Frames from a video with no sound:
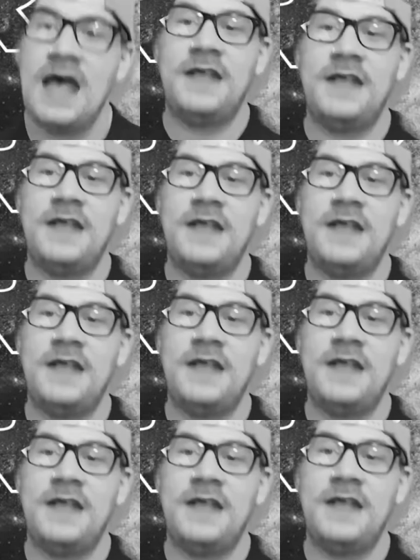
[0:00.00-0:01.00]
The
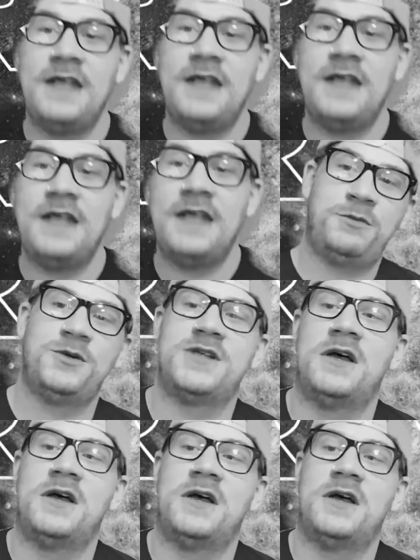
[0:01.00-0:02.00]
FTW Championship was
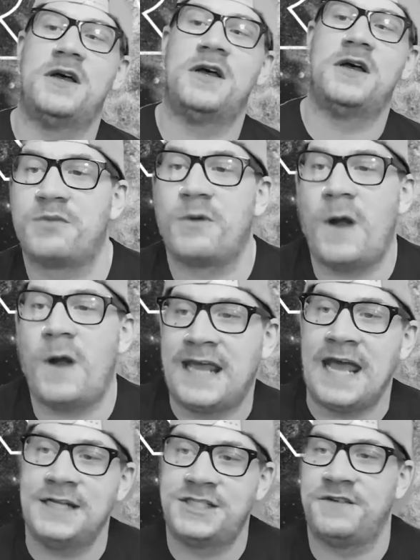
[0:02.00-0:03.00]
on the line as Brian
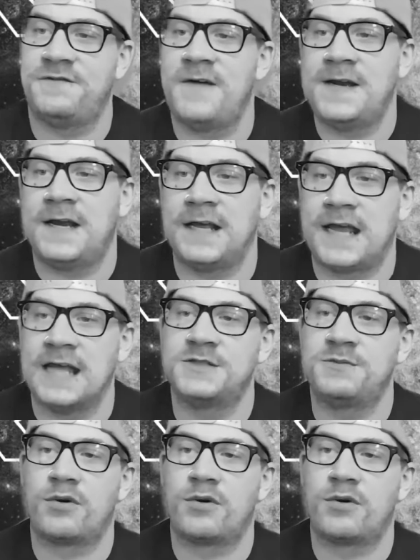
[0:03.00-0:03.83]
Cage defended against